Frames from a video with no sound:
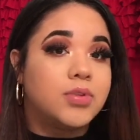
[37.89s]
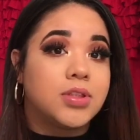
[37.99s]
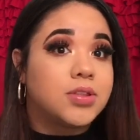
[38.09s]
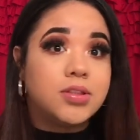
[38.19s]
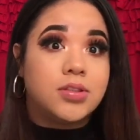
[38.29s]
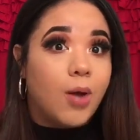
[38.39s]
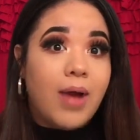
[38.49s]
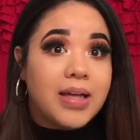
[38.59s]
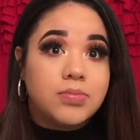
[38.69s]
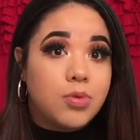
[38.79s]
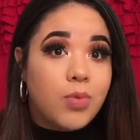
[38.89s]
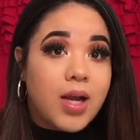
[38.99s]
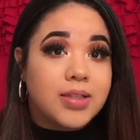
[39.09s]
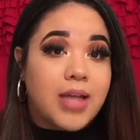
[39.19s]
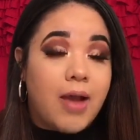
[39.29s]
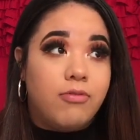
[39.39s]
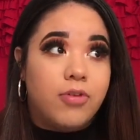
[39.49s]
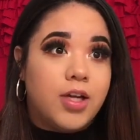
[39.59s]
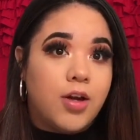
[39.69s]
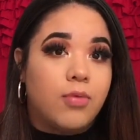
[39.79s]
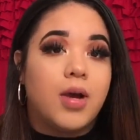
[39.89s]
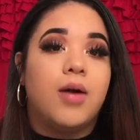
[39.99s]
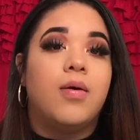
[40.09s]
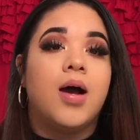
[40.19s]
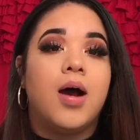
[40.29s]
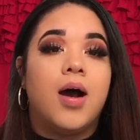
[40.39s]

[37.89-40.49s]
Just don't ask me when because I really don't know.